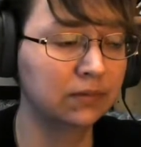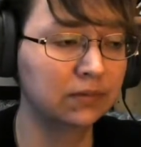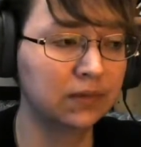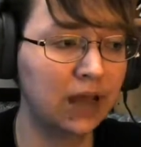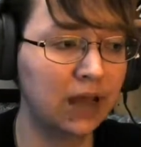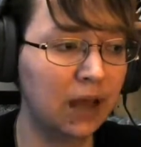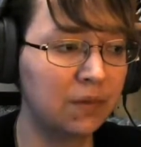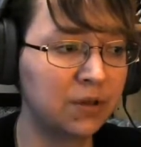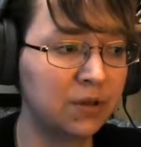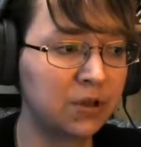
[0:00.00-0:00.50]

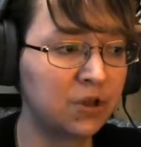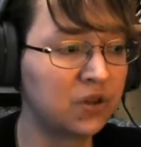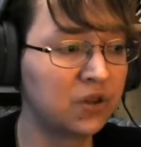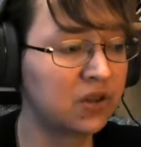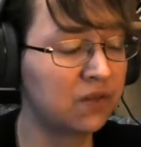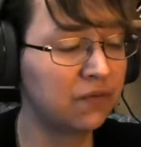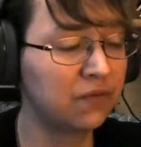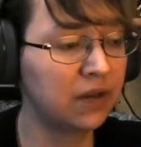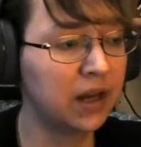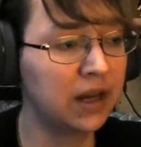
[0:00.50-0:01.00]
"I was just
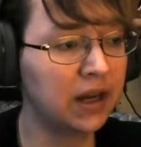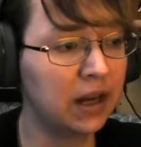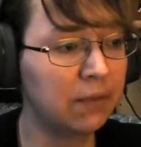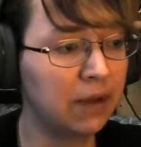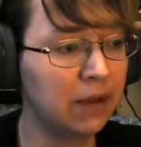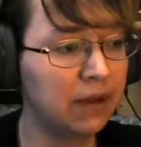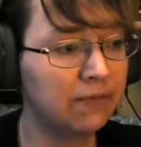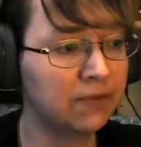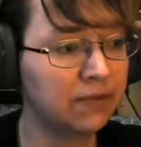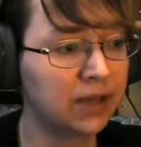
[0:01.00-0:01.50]
afraid I
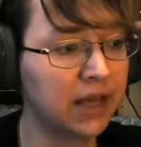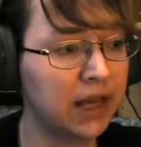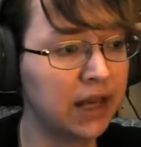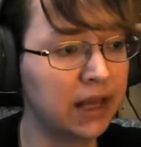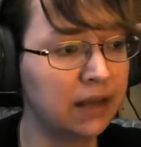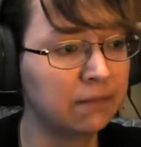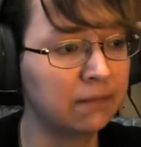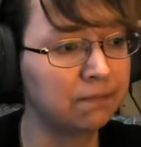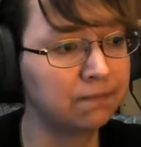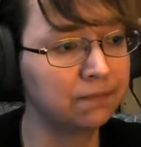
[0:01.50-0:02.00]
might forget it.